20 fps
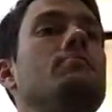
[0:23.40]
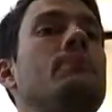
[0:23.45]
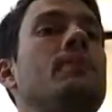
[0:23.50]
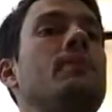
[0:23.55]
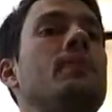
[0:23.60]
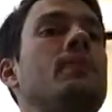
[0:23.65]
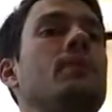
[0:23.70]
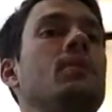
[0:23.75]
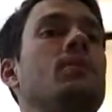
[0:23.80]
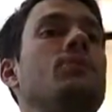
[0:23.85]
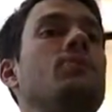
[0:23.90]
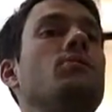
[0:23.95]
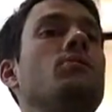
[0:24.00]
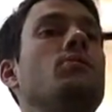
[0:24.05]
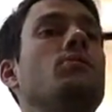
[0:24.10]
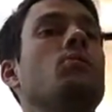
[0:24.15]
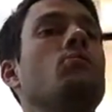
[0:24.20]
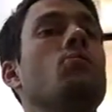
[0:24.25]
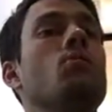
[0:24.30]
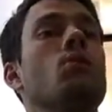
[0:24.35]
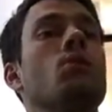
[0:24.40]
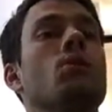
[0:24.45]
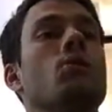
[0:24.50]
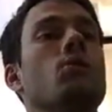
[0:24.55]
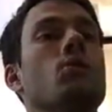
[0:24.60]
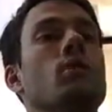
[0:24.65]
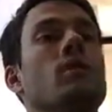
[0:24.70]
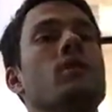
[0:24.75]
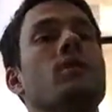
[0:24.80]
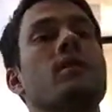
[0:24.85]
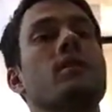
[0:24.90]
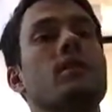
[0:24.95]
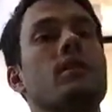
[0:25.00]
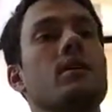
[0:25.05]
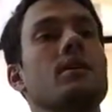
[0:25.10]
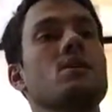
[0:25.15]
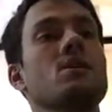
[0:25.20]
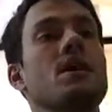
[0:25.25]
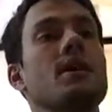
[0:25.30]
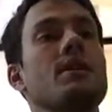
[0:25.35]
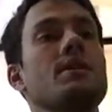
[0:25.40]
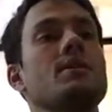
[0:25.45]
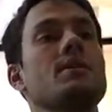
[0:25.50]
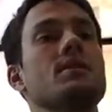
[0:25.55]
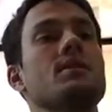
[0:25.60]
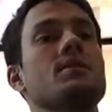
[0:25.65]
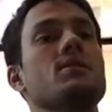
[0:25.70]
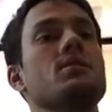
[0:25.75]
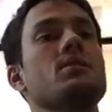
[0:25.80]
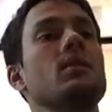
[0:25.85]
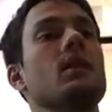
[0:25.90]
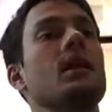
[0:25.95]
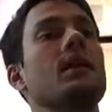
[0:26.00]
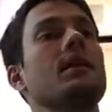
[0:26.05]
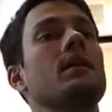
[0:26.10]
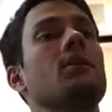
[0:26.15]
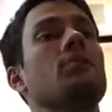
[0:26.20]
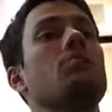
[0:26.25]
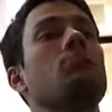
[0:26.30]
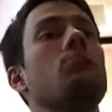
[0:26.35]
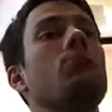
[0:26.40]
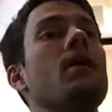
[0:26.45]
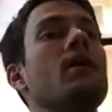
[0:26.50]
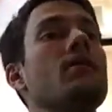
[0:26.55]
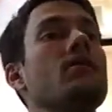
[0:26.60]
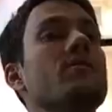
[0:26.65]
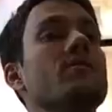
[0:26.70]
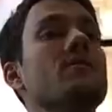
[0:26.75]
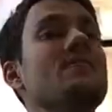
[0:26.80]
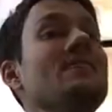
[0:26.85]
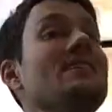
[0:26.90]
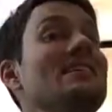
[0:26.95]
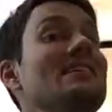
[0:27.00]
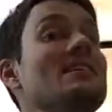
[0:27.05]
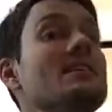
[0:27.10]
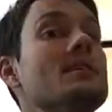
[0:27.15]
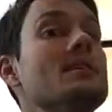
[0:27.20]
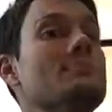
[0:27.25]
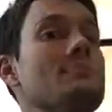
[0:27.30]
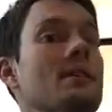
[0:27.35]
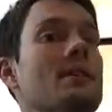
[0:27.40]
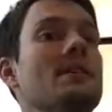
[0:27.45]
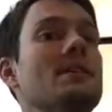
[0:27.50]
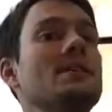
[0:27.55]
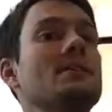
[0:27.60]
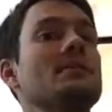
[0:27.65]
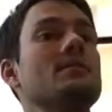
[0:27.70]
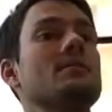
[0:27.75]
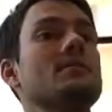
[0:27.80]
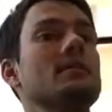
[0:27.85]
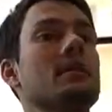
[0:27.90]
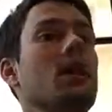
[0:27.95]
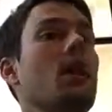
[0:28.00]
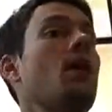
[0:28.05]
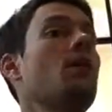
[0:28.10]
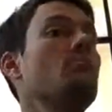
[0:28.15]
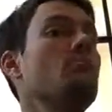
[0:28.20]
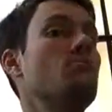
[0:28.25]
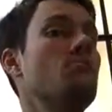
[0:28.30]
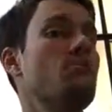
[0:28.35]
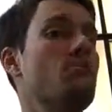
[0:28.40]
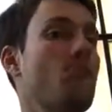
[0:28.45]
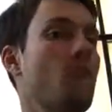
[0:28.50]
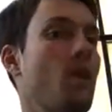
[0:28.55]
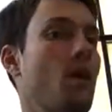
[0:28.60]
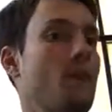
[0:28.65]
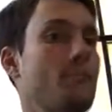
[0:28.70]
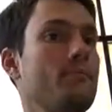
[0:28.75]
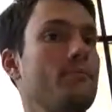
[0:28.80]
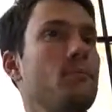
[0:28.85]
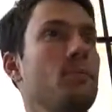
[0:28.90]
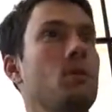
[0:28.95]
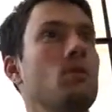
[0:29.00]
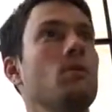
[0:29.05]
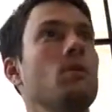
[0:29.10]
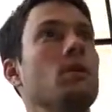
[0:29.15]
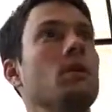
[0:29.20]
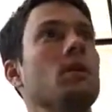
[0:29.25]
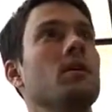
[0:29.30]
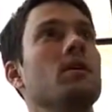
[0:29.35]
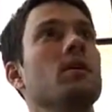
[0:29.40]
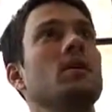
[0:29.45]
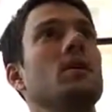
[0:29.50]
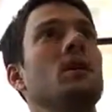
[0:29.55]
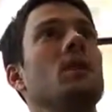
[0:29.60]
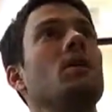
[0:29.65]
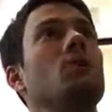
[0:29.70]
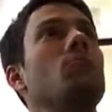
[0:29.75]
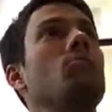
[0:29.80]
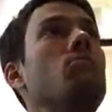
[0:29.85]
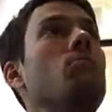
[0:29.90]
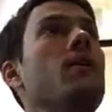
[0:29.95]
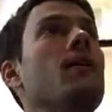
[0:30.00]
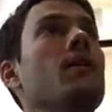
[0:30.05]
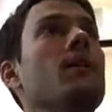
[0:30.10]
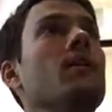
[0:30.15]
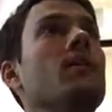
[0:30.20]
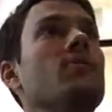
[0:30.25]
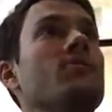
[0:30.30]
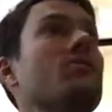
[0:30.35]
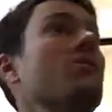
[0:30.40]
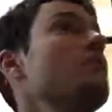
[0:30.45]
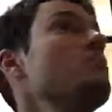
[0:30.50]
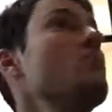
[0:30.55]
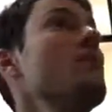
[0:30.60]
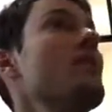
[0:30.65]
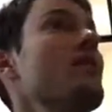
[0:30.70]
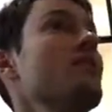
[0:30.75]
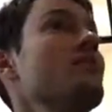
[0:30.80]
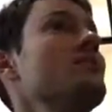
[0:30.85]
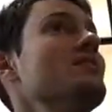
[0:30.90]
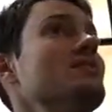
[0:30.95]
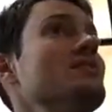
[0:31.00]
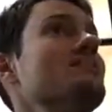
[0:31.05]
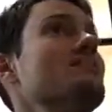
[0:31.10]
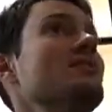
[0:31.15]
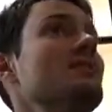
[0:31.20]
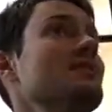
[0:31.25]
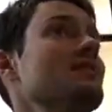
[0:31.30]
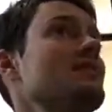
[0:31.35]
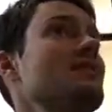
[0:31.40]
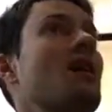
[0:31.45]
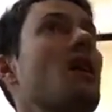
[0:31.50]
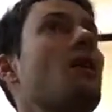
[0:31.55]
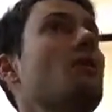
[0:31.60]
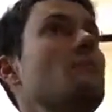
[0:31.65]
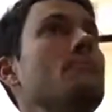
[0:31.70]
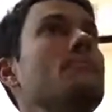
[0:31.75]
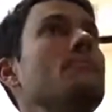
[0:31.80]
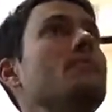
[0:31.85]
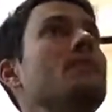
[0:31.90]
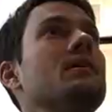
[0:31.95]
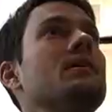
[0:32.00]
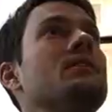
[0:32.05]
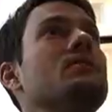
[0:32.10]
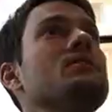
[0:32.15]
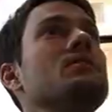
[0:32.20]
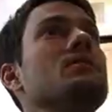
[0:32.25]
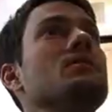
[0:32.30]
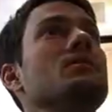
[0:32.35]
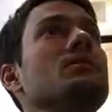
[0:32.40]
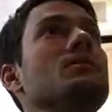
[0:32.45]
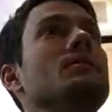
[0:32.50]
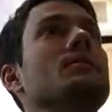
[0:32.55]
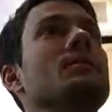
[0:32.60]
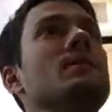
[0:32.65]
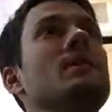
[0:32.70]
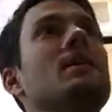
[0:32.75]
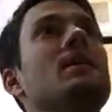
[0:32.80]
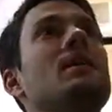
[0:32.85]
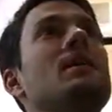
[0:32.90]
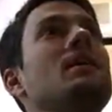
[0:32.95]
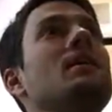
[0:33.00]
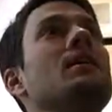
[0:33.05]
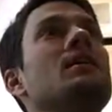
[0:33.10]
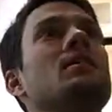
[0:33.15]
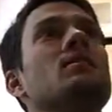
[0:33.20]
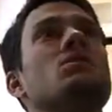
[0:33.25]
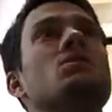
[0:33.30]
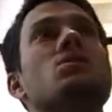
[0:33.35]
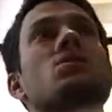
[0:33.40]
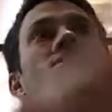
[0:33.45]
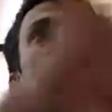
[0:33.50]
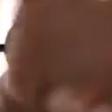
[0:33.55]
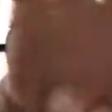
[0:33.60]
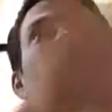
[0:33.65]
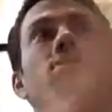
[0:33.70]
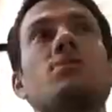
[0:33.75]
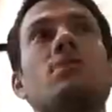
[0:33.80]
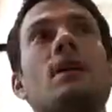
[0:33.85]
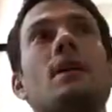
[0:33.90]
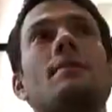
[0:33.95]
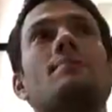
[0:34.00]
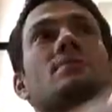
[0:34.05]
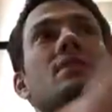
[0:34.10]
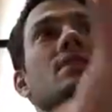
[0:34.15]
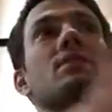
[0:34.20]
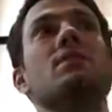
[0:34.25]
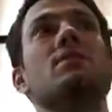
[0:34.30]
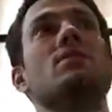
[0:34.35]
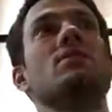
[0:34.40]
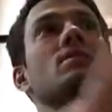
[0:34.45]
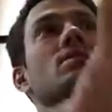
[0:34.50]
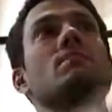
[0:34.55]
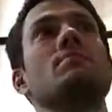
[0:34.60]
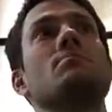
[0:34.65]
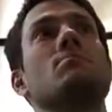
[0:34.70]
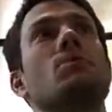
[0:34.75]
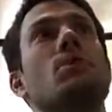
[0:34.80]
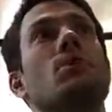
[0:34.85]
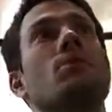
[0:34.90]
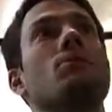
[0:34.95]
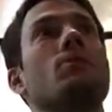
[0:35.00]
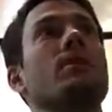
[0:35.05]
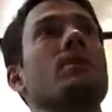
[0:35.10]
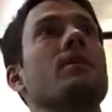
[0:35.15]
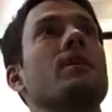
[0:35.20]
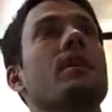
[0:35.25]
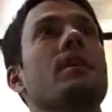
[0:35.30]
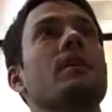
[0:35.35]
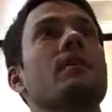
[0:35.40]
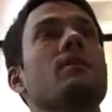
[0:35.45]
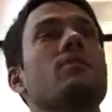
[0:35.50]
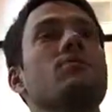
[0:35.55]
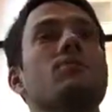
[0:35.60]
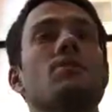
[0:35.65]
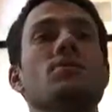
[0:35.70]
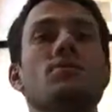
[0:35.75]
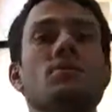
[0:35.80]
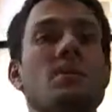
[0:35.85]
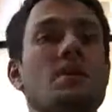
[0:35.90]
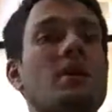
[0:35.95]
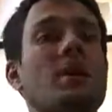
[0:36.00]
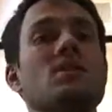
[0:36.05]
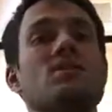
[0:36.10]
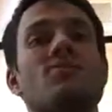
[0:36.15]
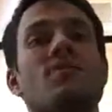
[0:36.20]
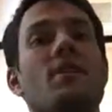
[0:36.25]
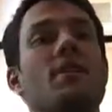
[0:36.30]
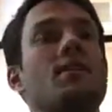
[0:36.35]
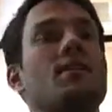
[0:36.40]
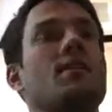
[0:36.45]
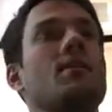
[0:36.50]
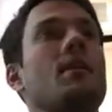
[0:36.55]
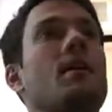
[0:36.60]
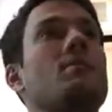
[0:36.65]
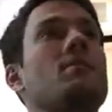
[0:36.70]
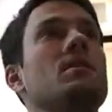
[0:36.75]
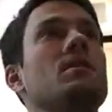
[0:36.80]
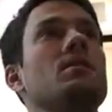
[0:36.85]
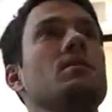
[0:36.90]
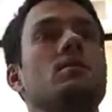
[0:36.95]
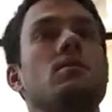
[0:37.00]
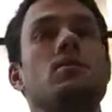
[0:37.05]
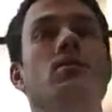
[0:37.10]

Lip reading: be careful with the word order there and change it to like where these beans come from, or where these beans come. So just a few times I noticed some word order getting confused. That's fine. I mean,